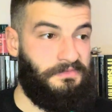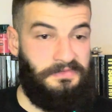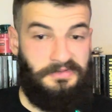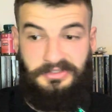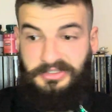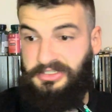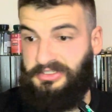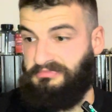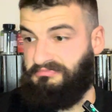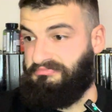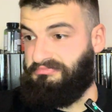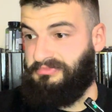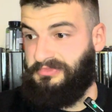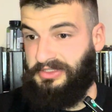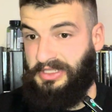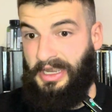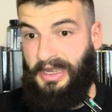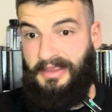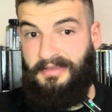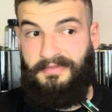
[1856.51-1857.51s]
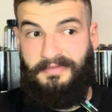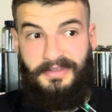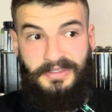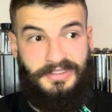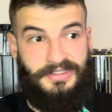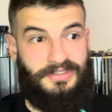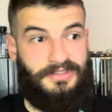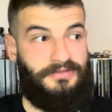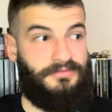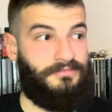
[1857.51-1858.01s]
Just try
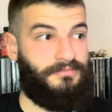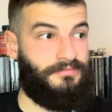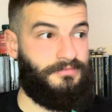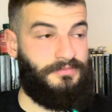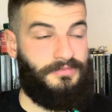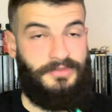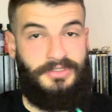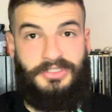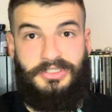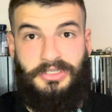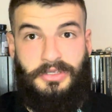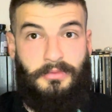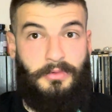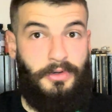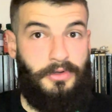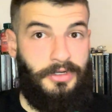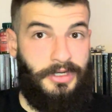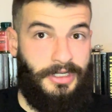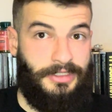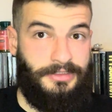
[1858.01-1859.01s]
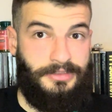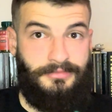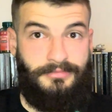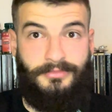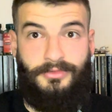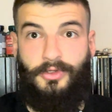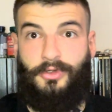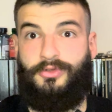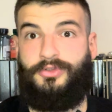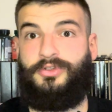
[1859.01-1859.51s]
things. See what kind of
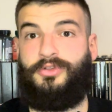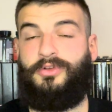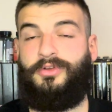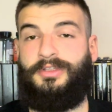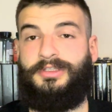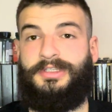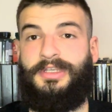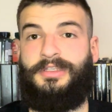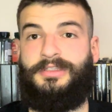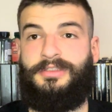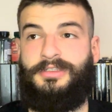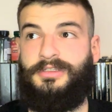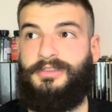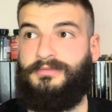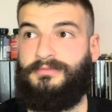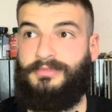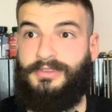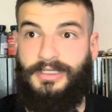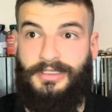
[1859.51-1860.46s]
draws your attention.